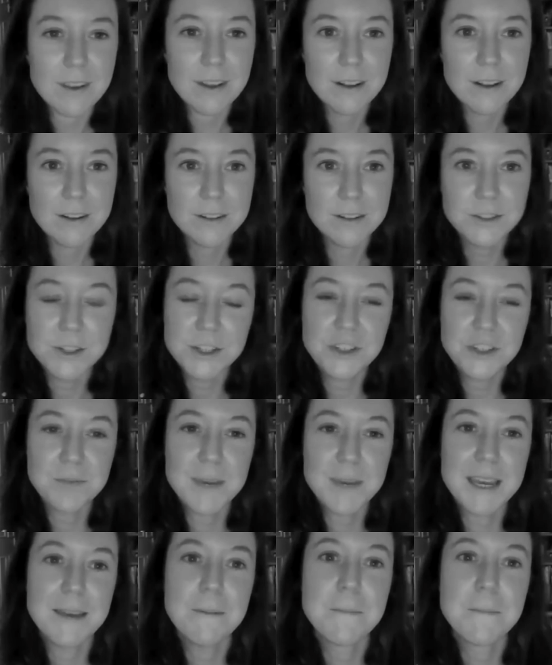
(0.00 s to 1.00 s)
Touch
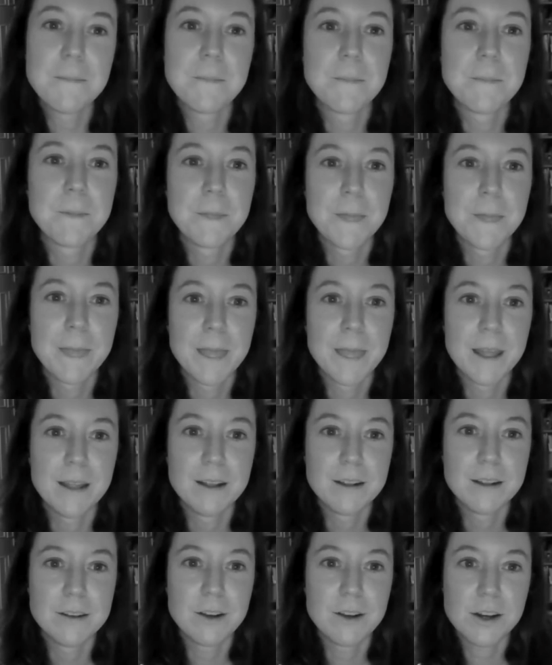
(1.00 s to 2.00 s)
me.
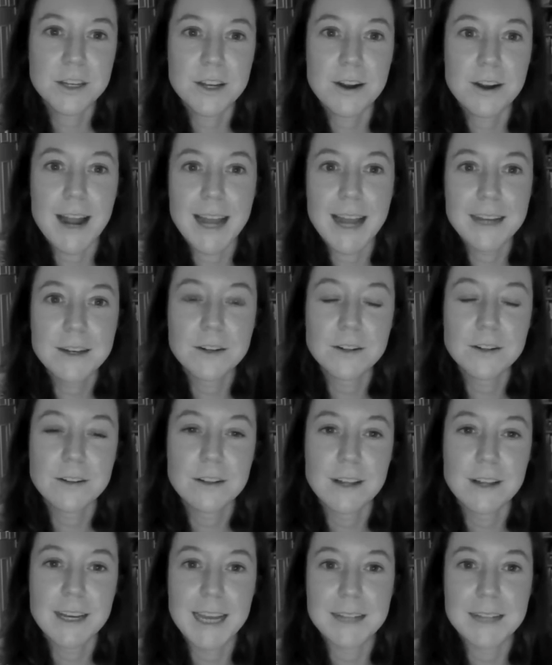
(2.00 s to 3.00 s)
Knock your ankle
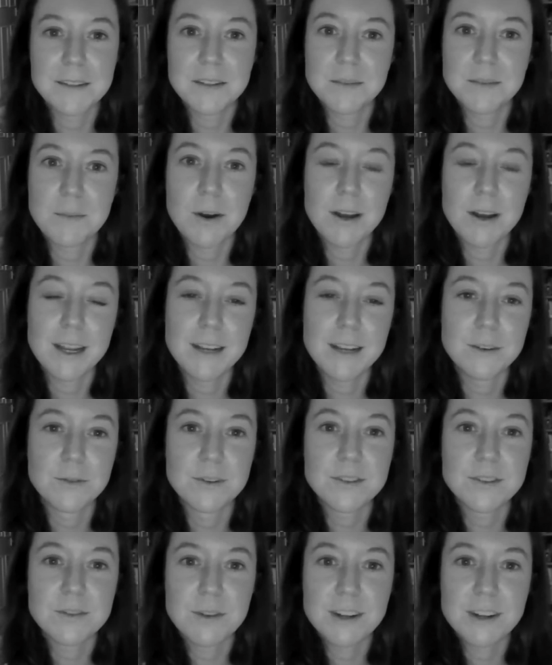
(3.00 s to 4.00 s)
against mine or
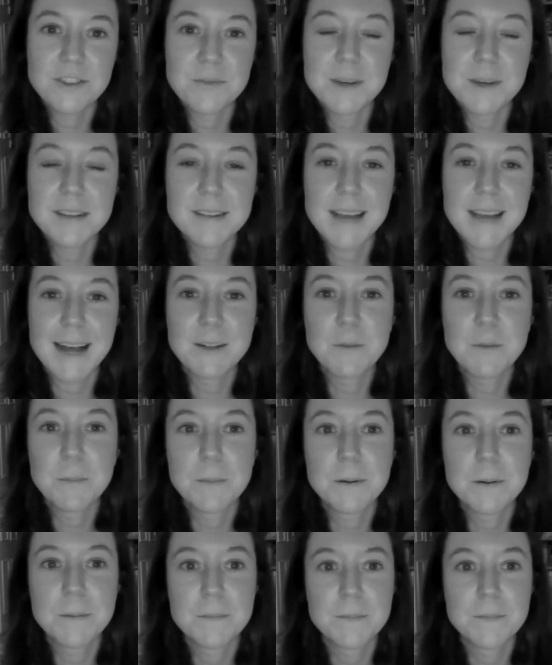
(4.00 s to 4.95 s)
scratch my scalp.